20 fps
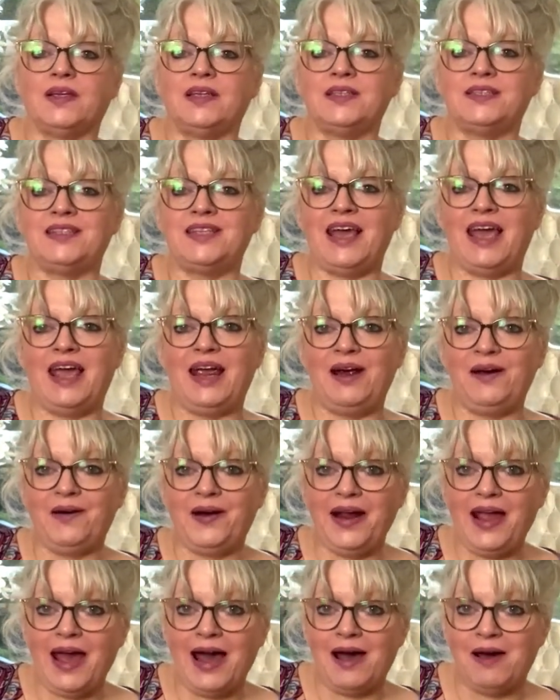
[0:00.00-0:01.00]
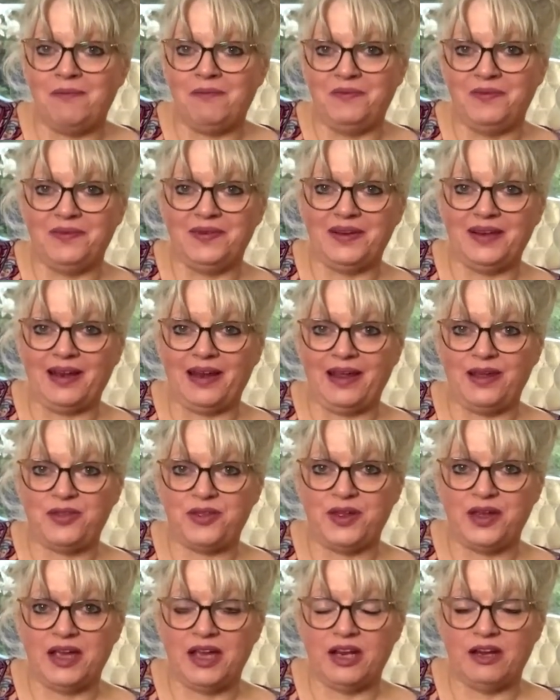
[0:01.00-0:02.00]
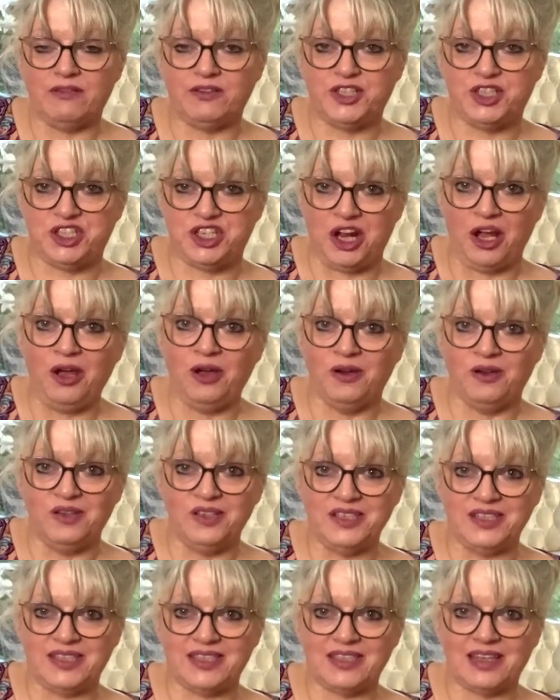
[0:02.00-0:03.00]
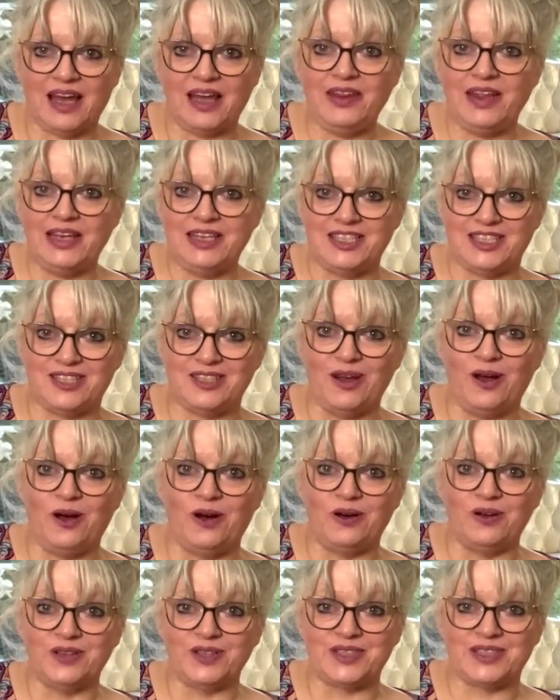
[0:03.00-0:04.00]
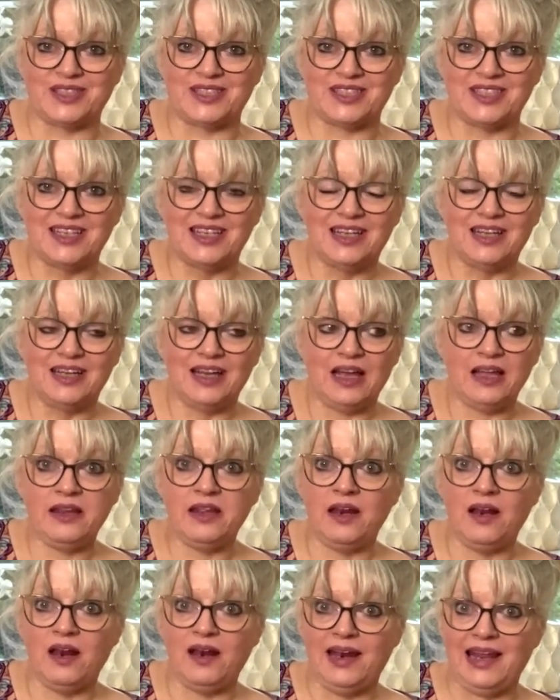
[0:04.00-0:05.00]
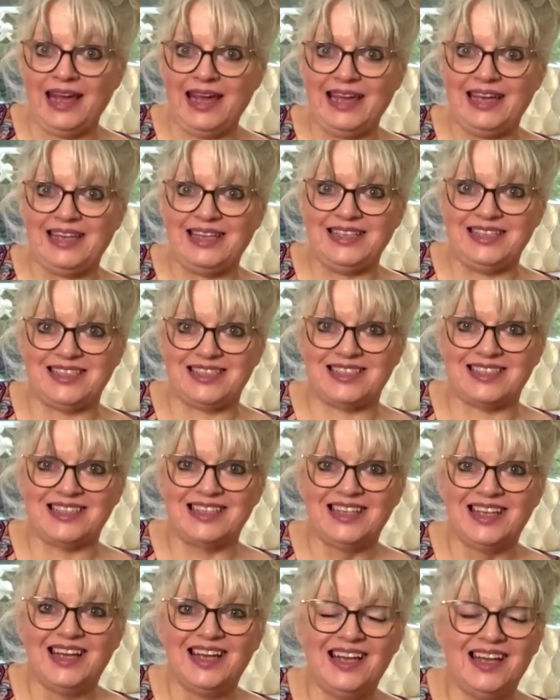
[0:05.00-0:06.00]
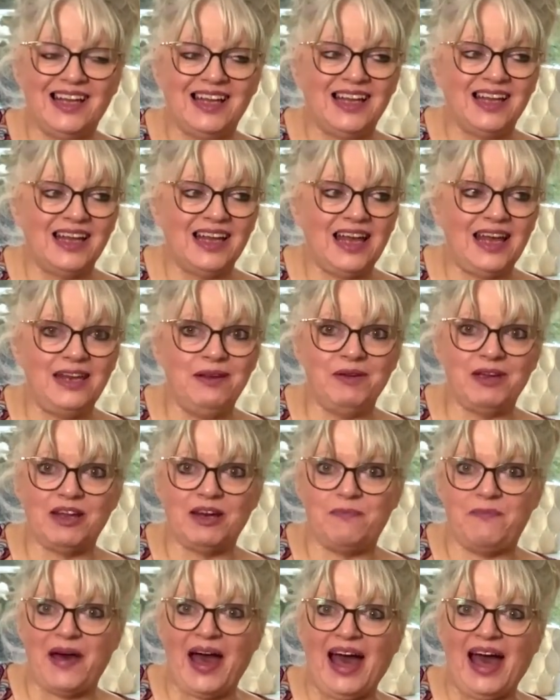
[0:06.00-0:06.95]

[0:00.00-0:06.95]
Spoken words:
here I am, like thinking of shoes and then socks. and then leads, and then we go to